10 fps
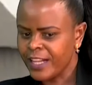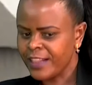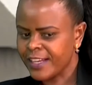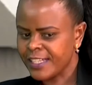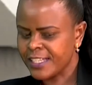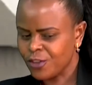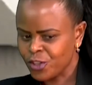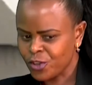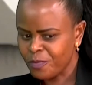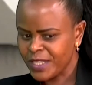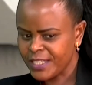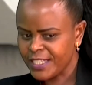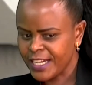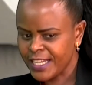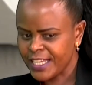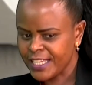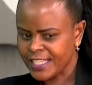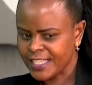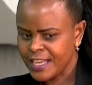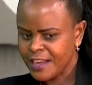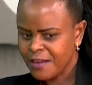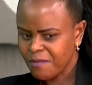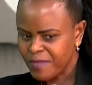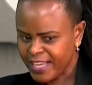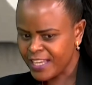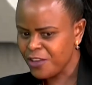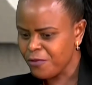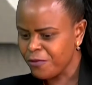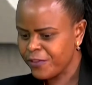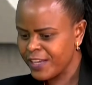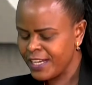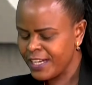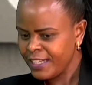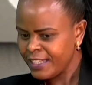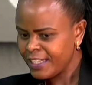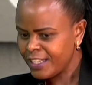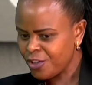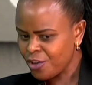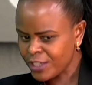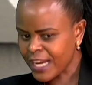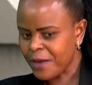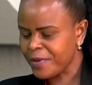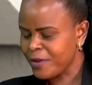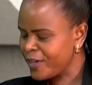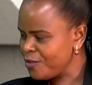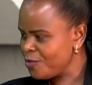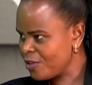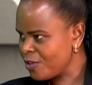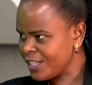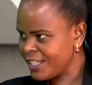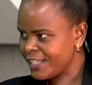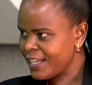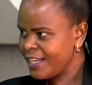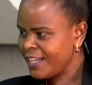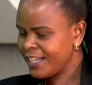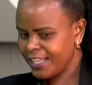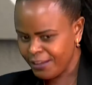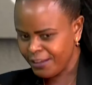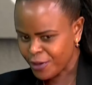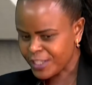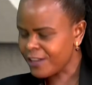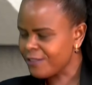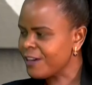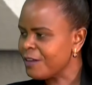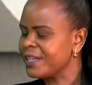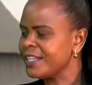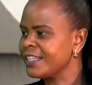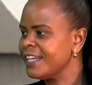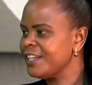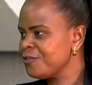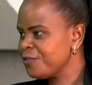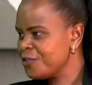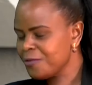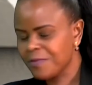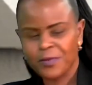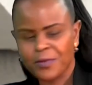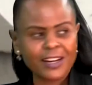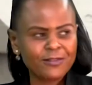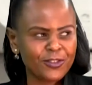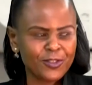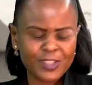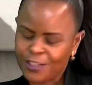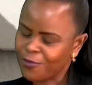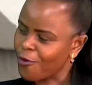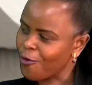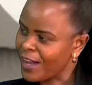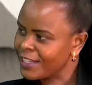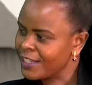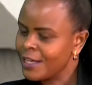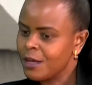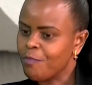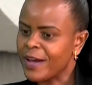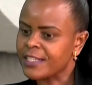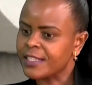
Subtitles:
that social media is making you feel not happy when you watch it, give yourself a break. I know for you people have to use it for work, but